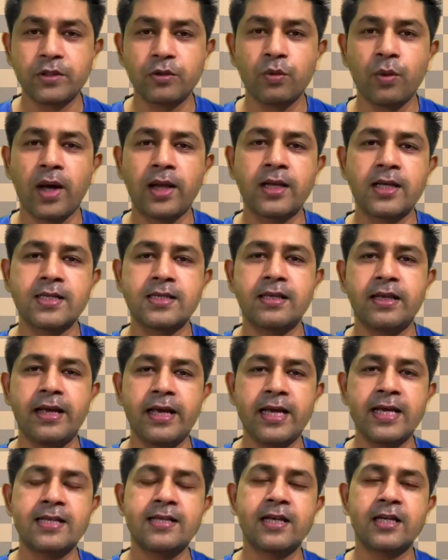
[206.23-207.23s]
One is
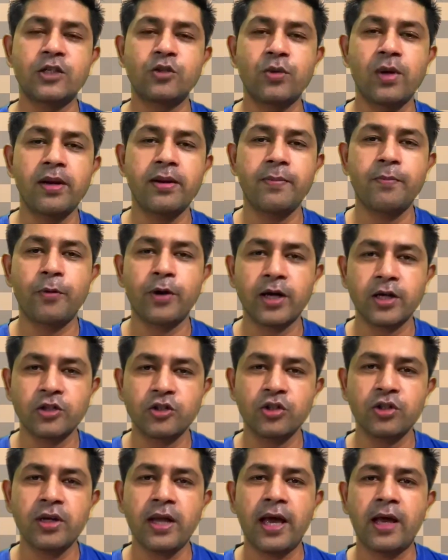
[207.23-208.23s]
asexual
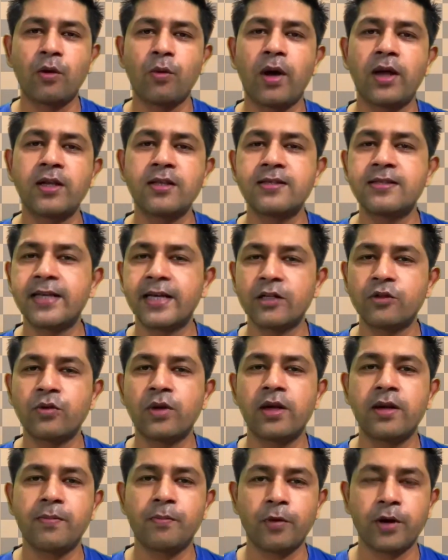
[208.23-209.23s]
reproduction and one is sexual
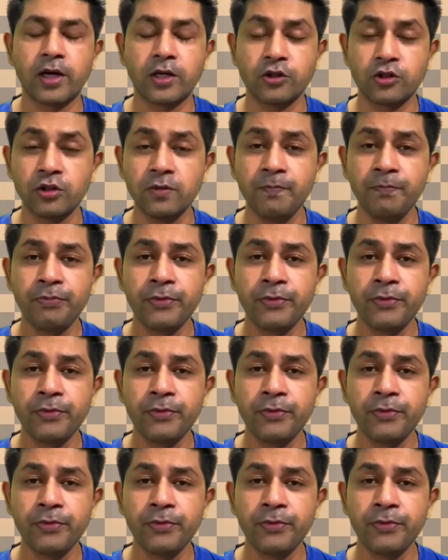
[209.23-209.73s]
reproduction.